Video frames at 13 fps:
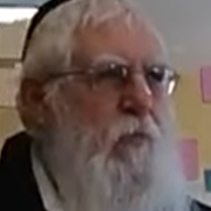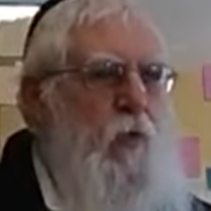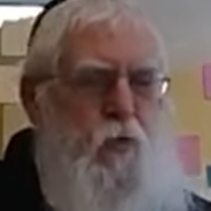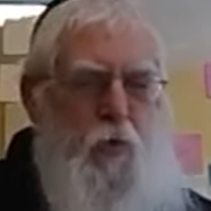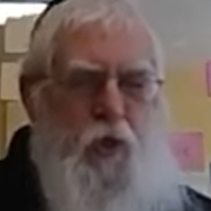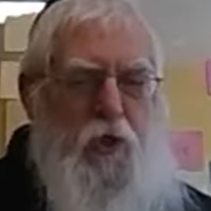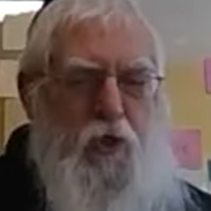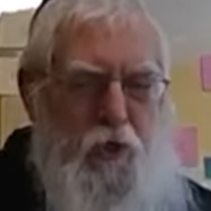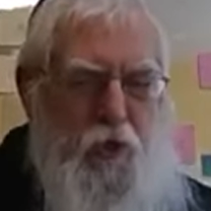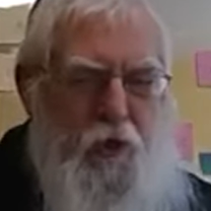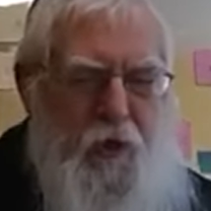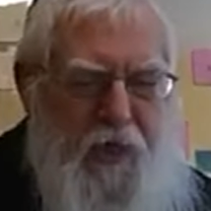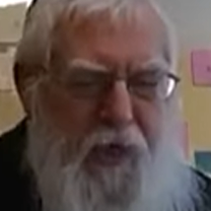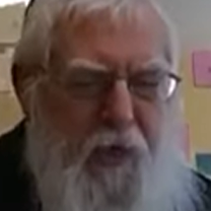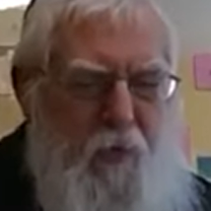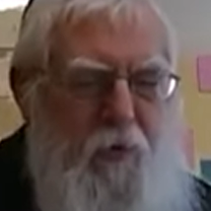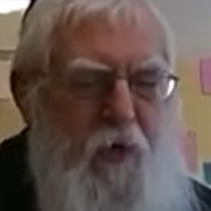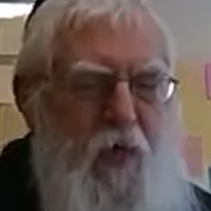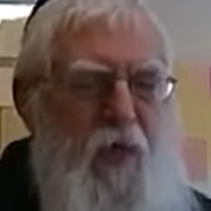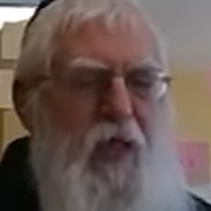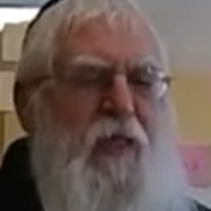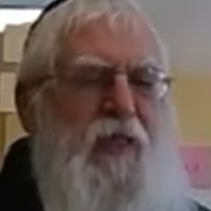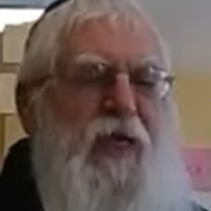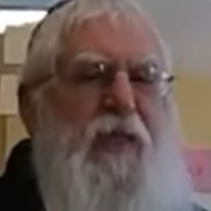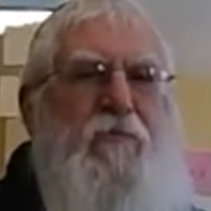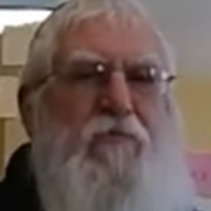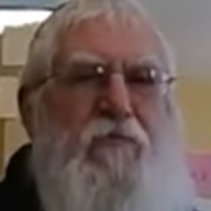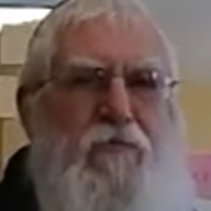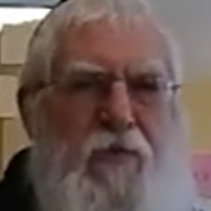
Because we just learned now that